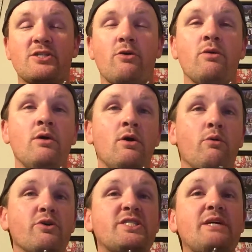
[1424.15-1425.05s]
So
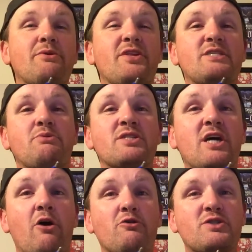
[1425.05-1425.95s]
we'll see where this one
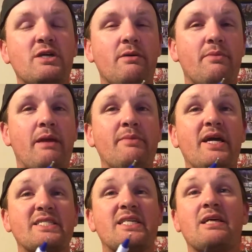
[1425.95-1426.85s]
goes, but I'm
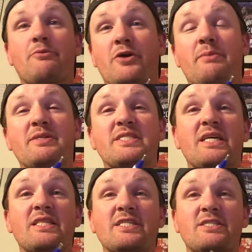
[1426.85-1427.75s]
guessing that we're going to be
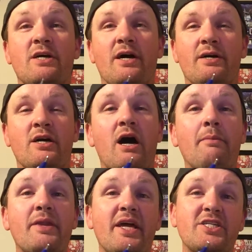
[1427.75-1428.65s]
seeing this uh,
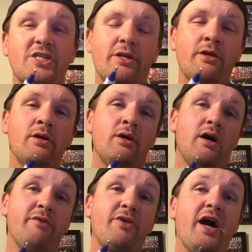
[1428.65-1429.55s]
combination
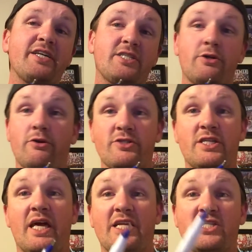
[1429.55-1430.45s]
of guys and girls
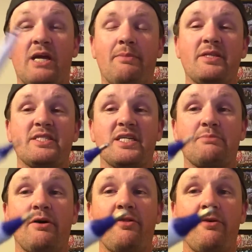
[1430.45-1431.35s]
at Night of Champions
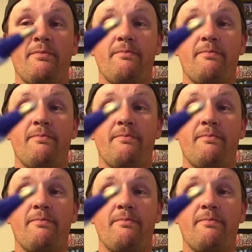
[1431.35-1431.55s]
next month.